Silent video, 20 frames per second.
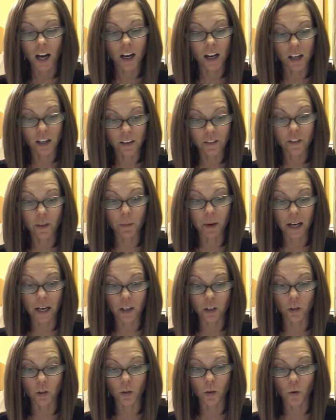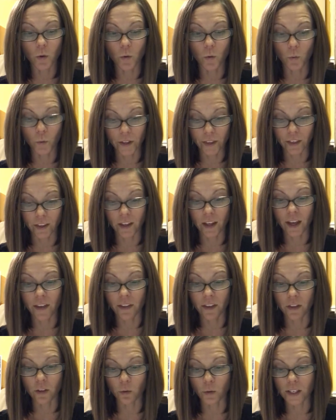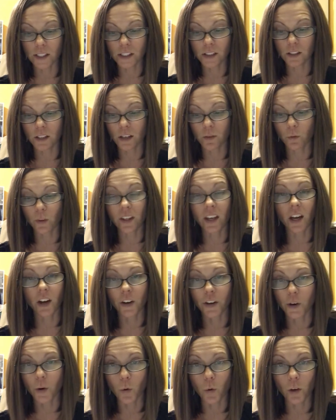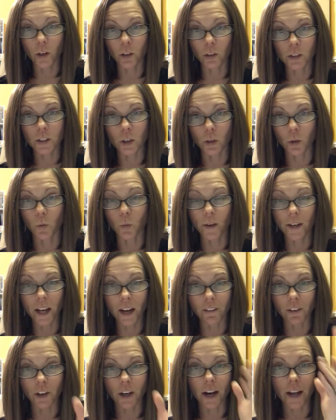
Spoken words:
of the bottle with it, and then the rest with carrier oils or whatever,